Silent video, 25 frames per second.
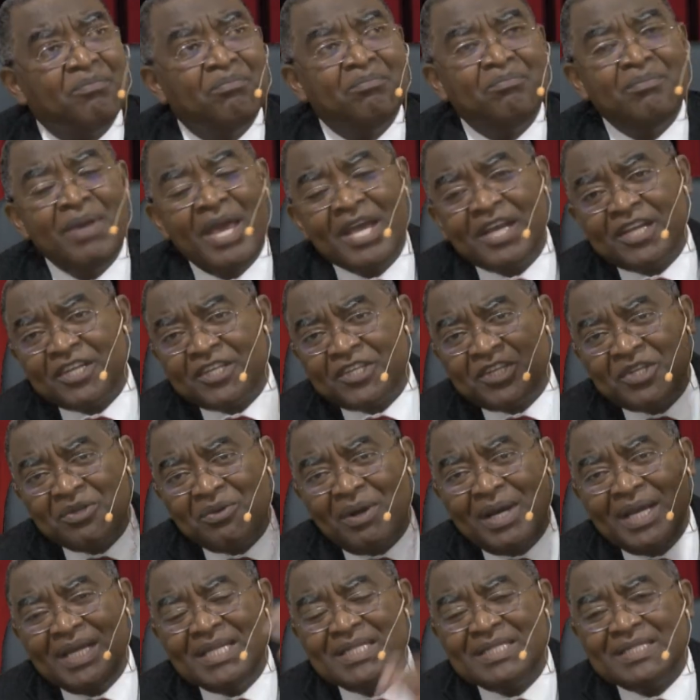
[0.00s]
make sure
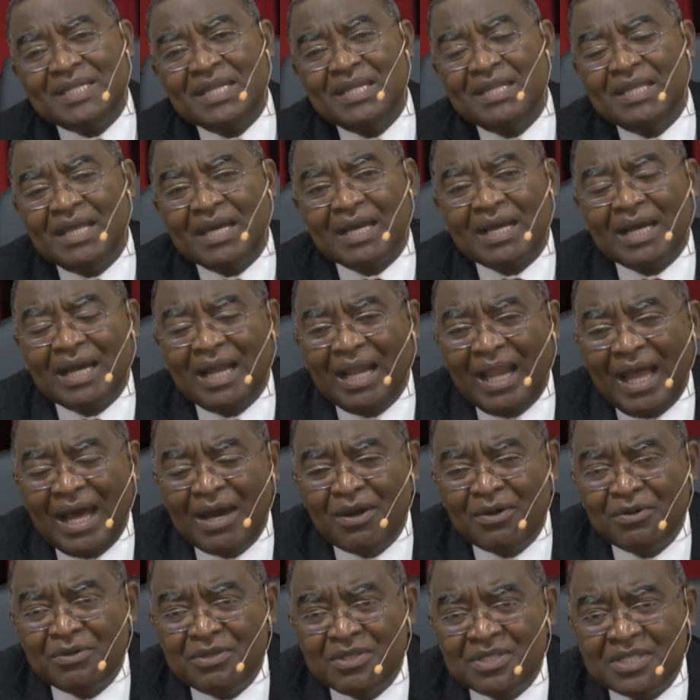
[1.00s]
it's in the
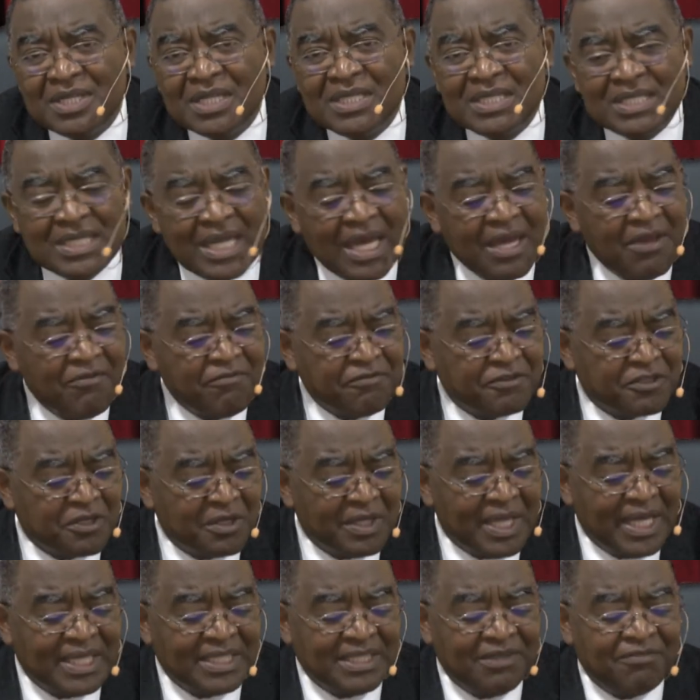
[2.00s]
clouds safe so
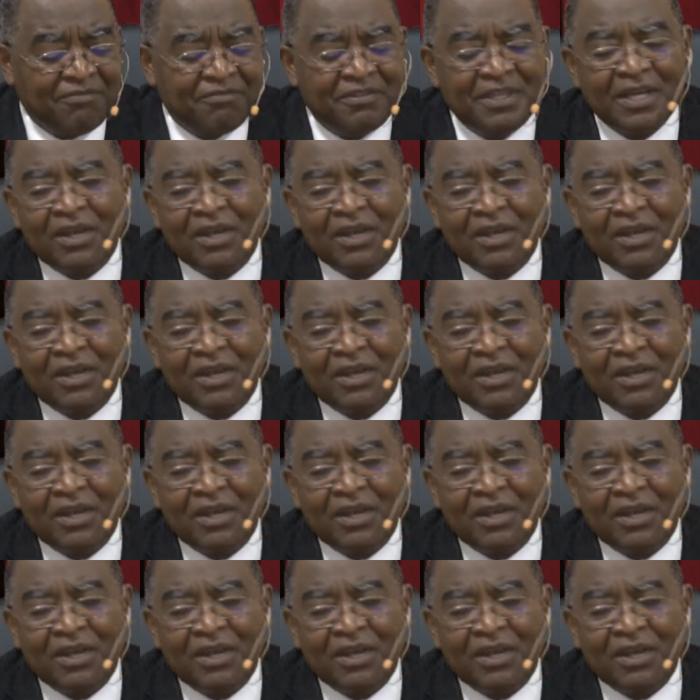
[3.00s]
that if the